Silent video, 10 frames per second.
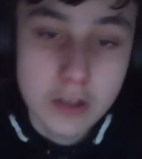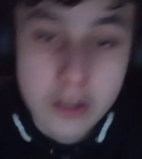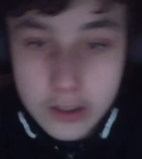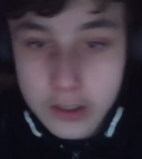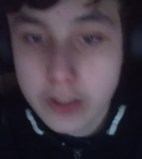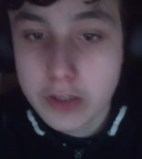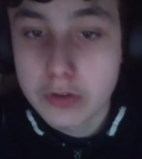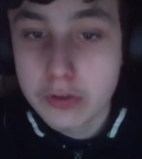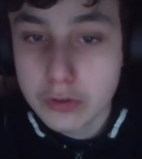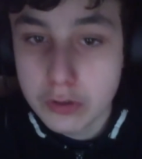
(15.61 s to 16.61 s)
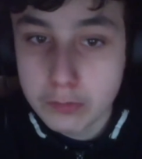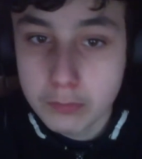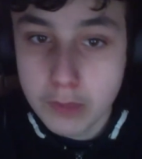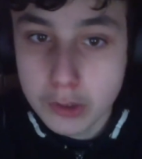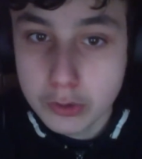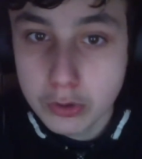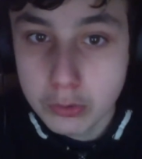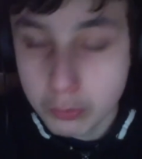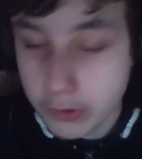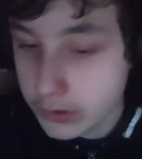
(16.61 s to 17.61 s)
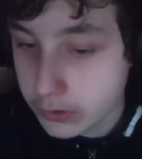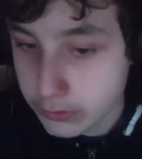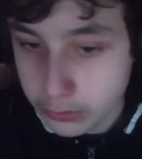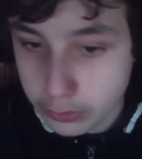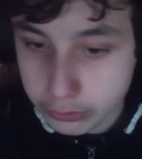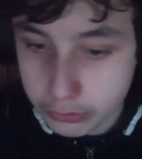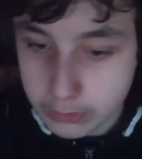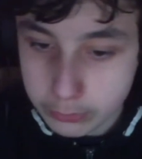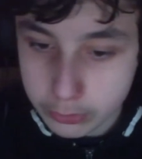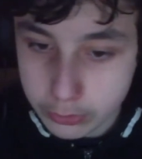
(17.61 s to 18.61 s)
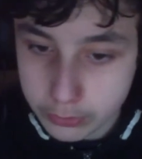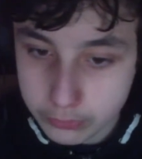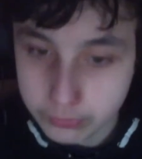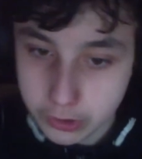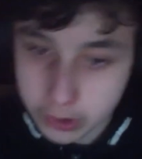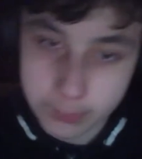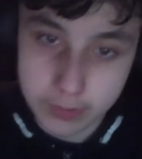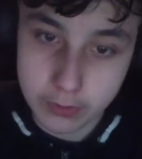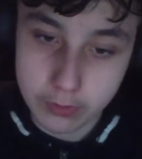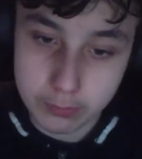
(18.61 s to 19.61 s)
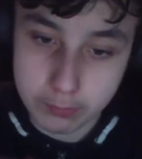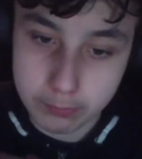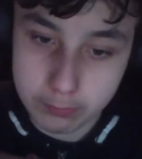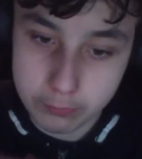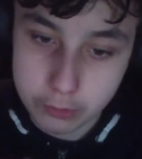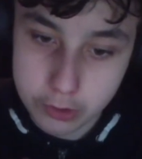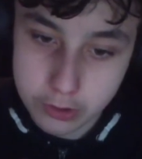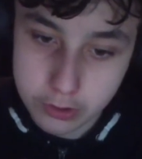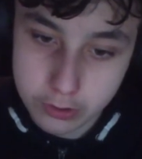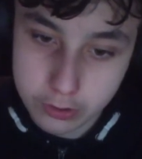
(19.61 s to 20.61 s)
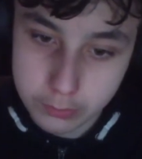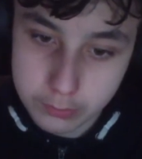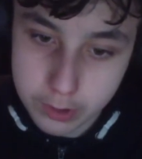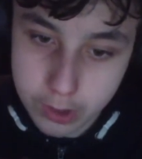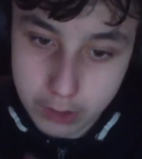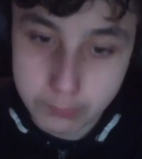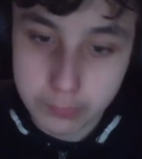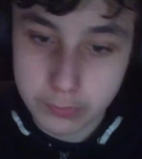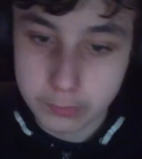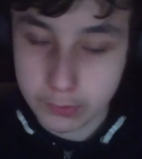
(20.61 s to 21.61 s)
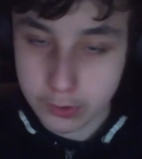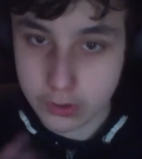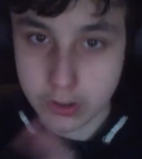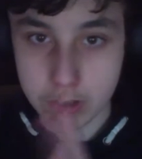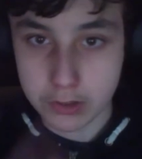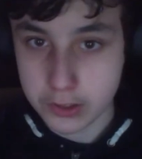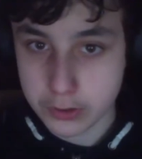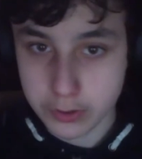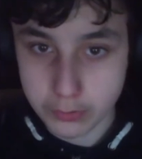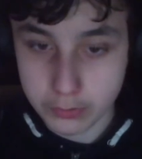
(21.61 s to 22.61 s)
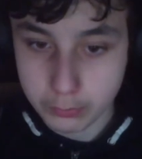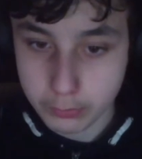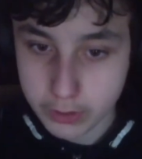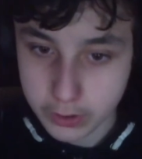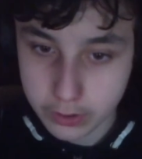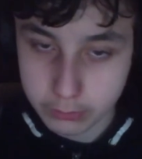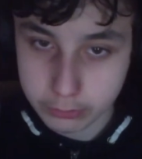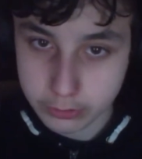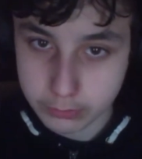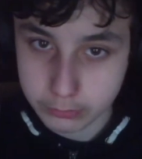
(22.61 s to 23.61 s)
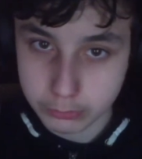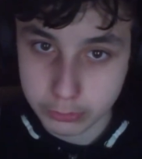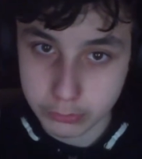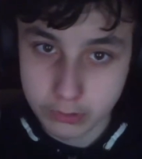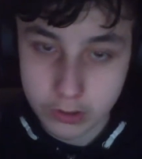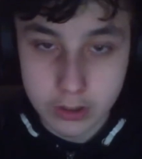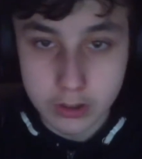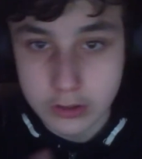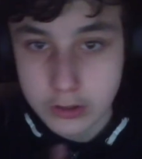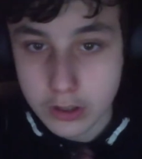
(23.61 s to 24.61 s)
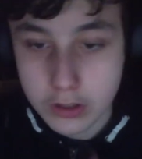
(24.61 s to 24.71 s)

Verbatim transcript: And, um, I don't know when the stream's gonna fully come out, fully gonna be up, but I'll let you know when it comes up, so, yeah.